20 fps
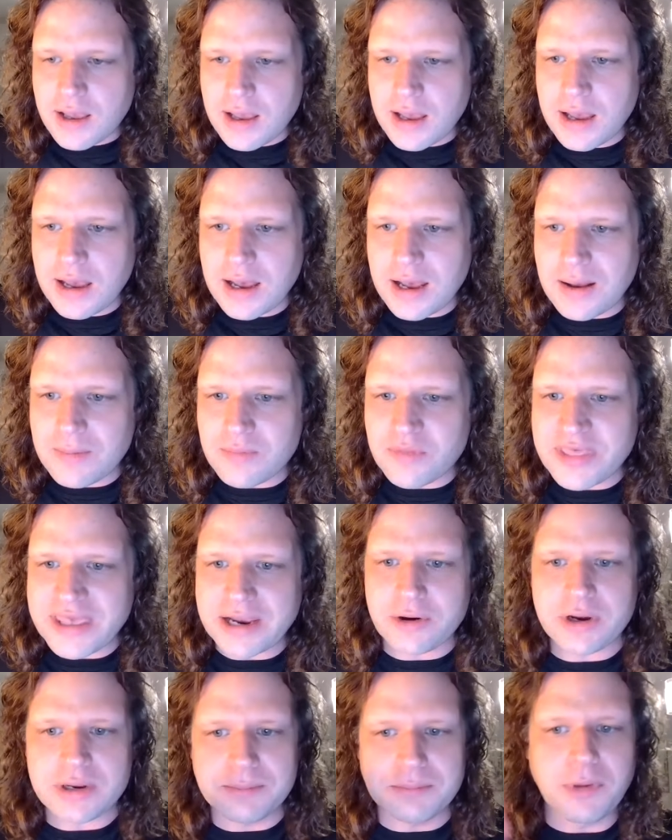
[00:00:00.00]

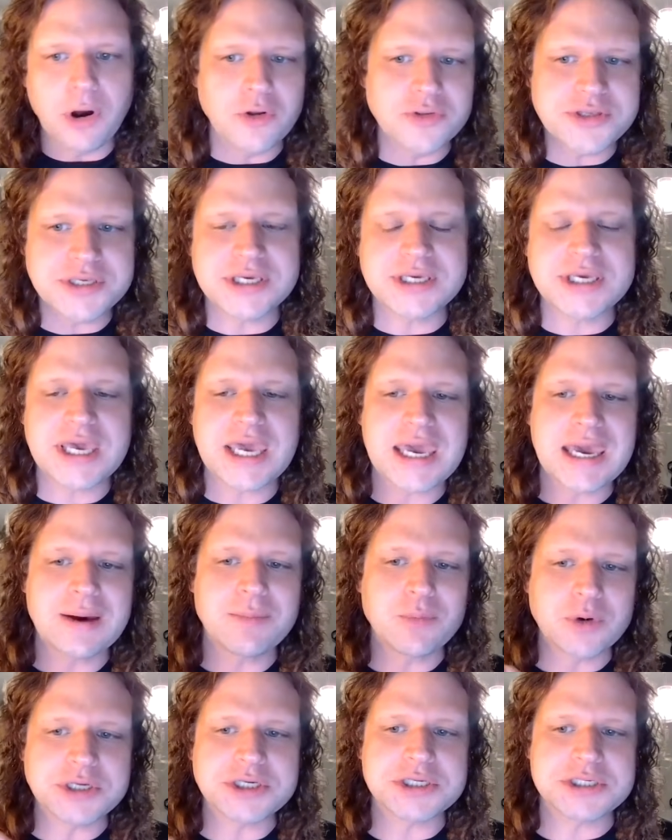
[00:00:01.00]
They are in
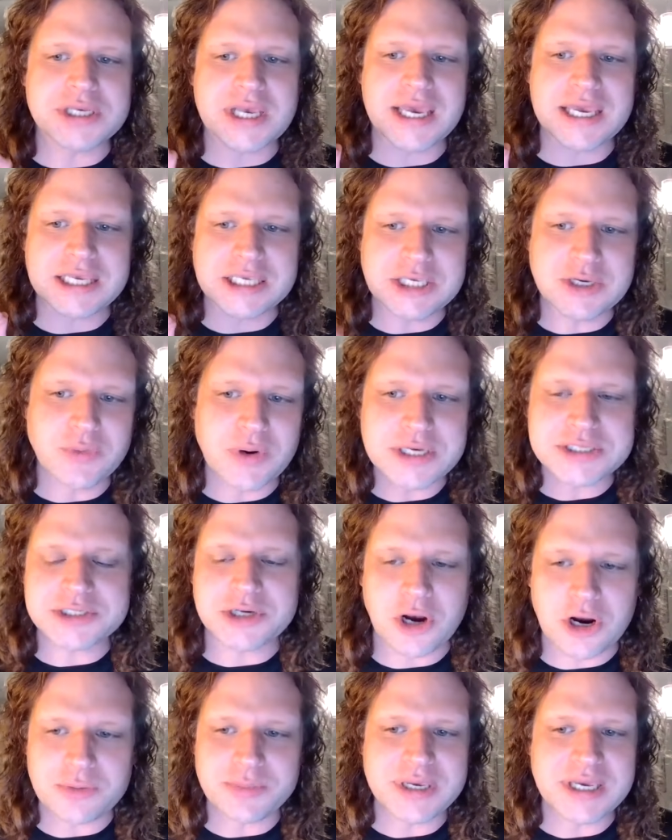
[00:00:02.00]
multicam, which is a U.S.
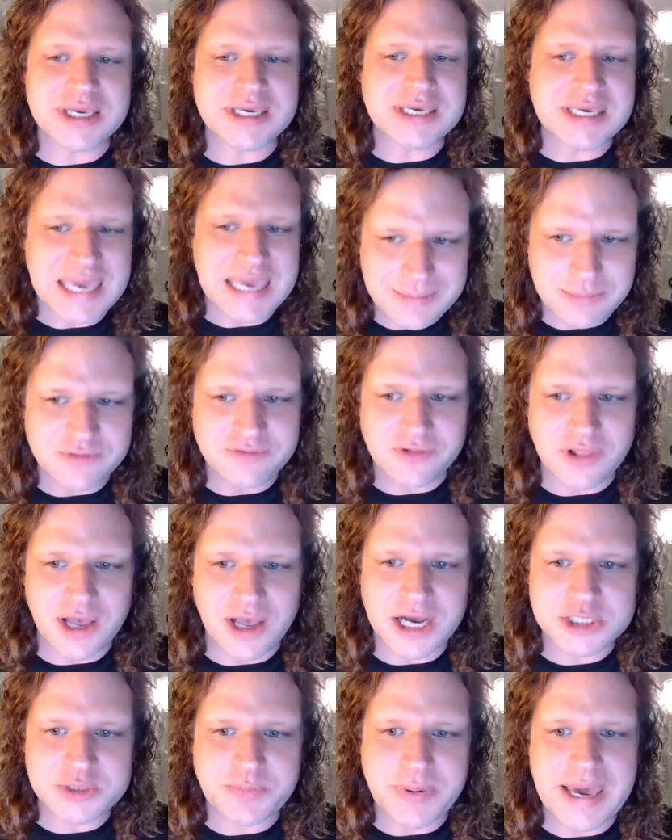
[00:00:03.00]
Army
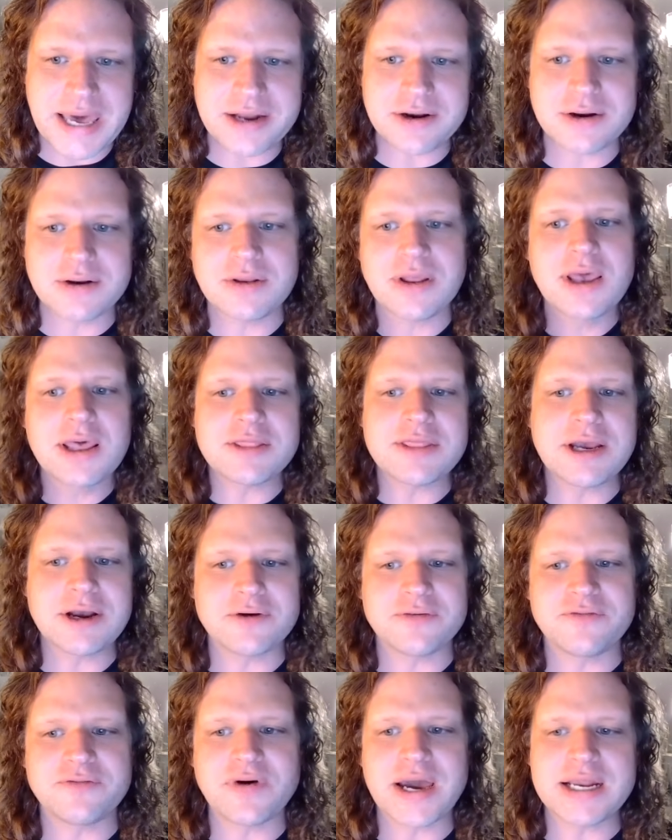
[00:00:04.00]
camouflage pattern. They
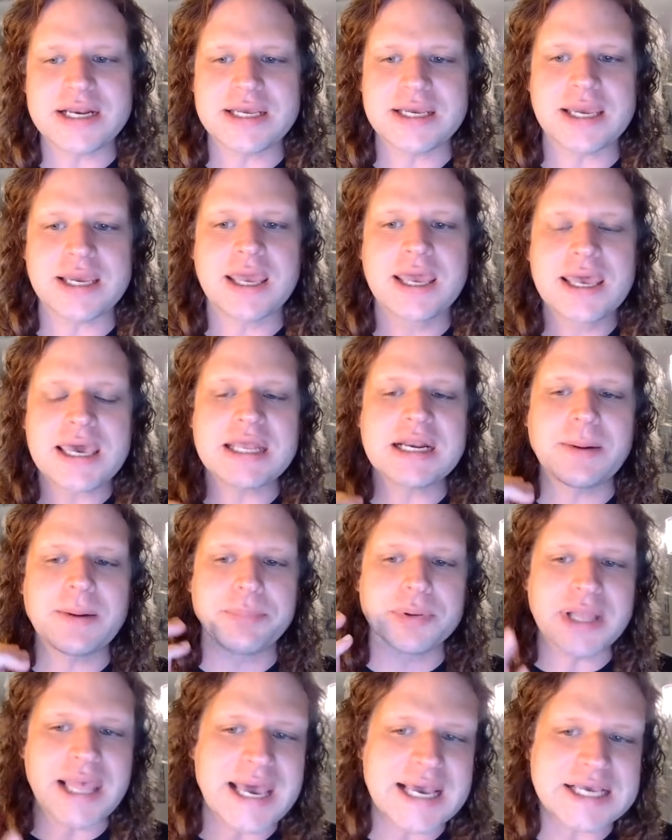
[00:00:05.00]
are fighting in a
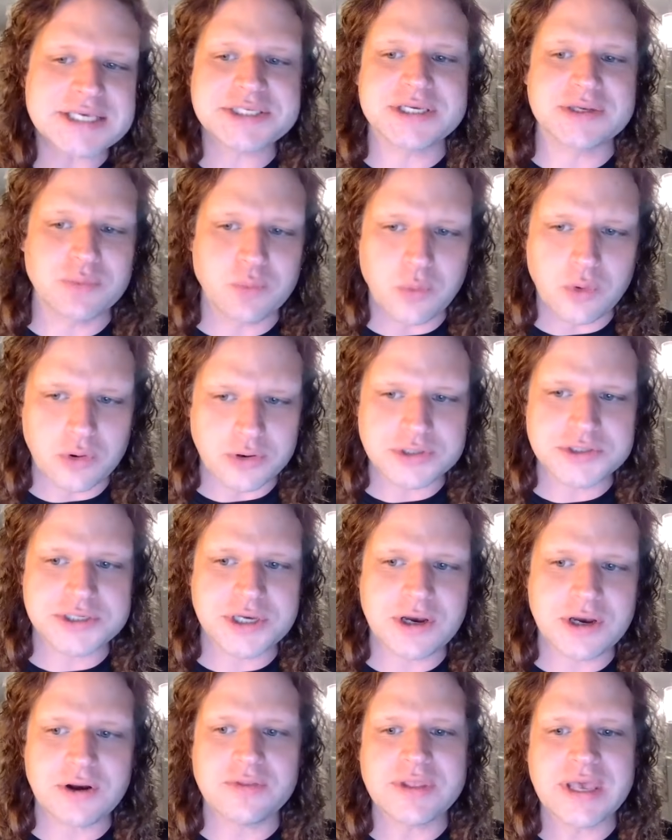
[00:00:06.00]
blasted war
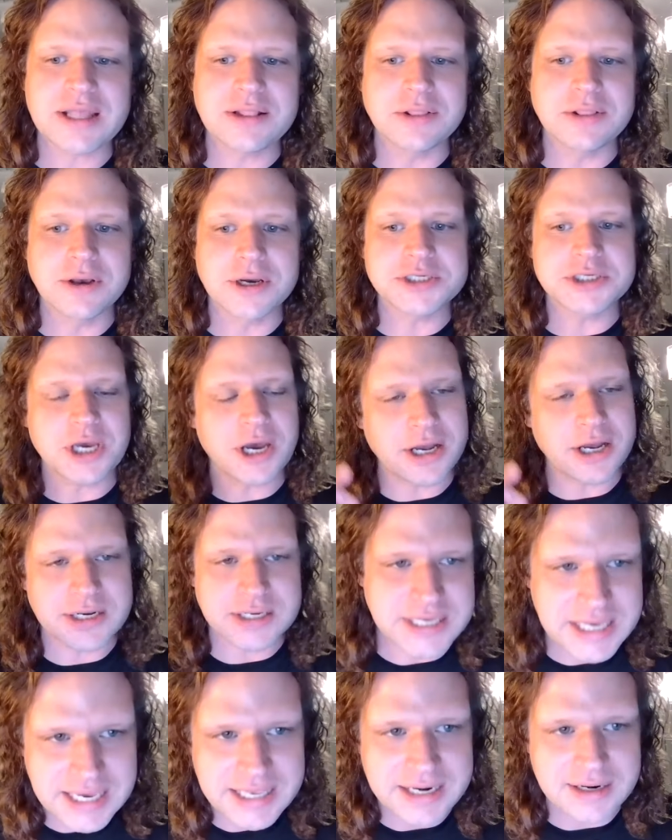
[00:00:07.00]
zone that looks
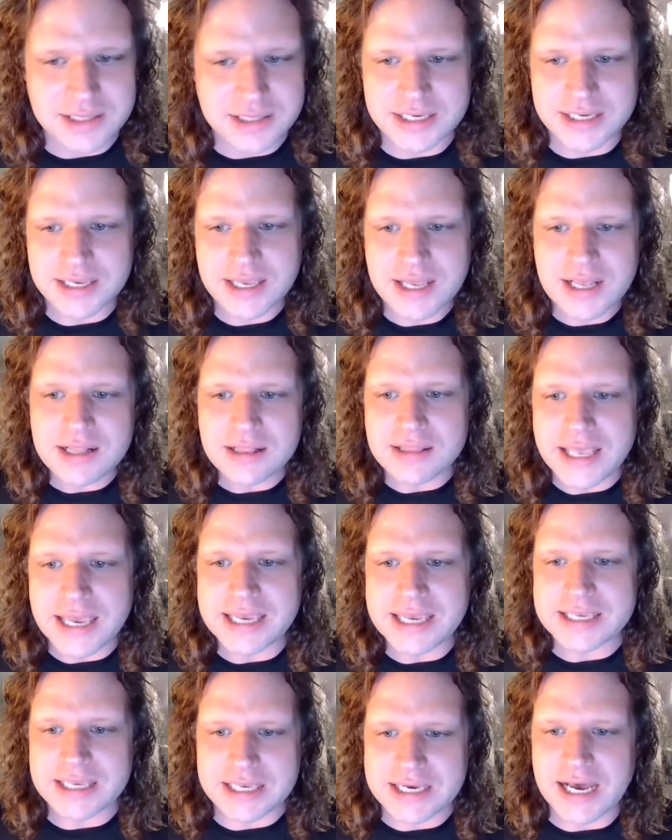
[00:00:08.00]
uncannily
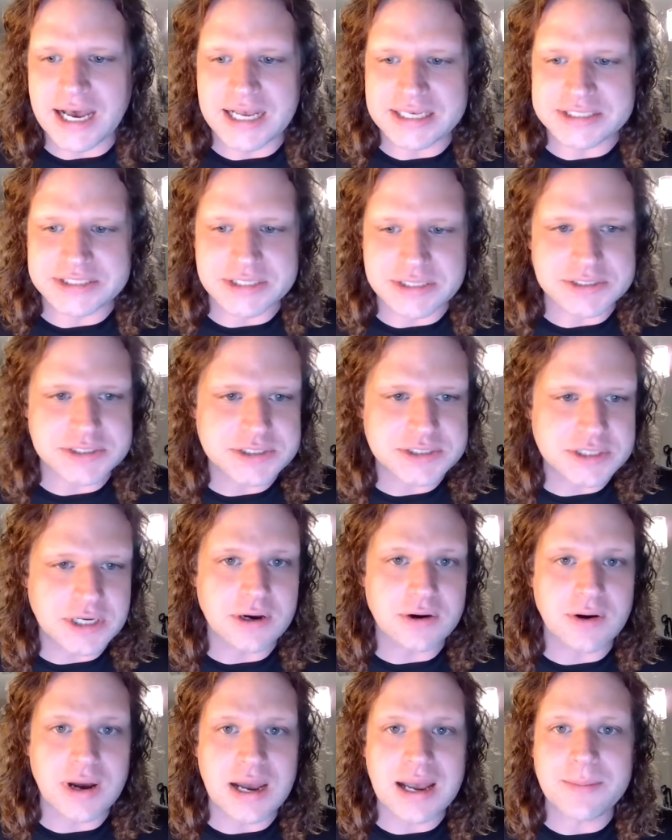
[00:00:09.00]
like Gaza.
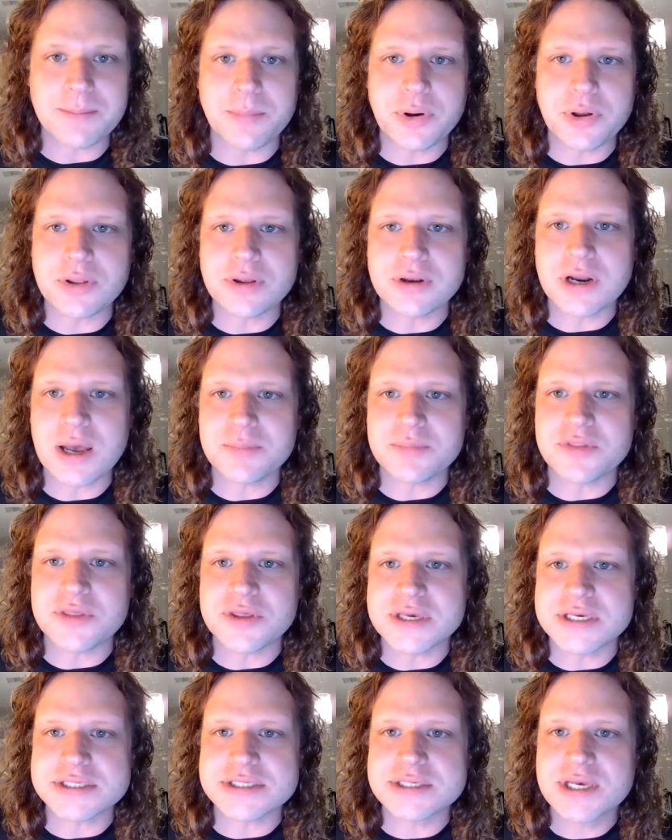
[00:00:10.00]
So I'm pulling up
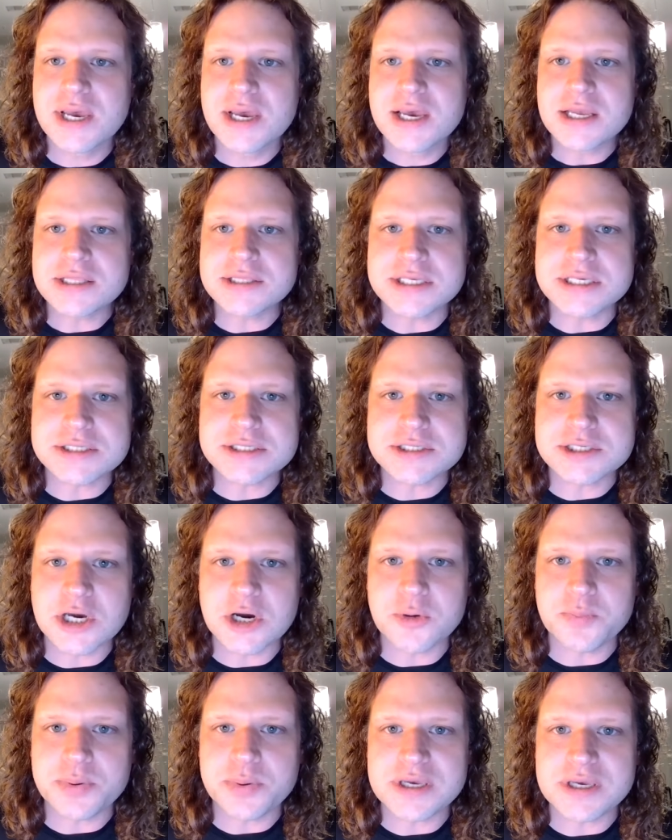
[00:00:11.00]
this
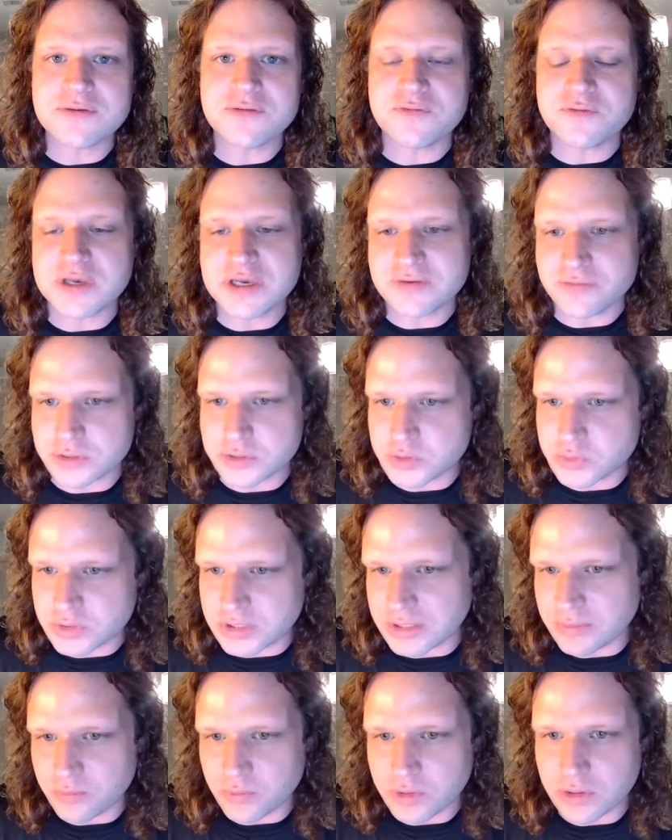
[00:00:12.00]
dystopian fever
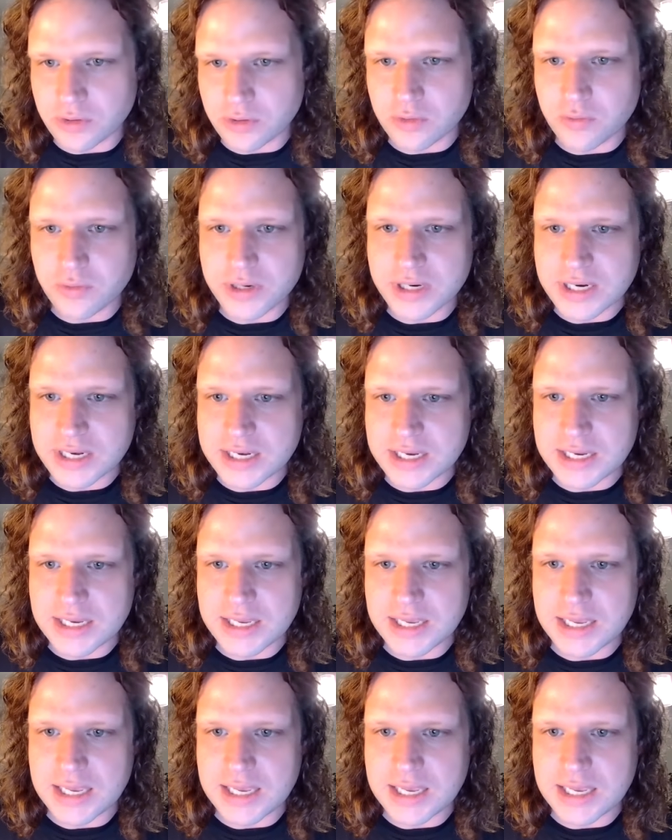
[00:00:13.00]
dream real quick.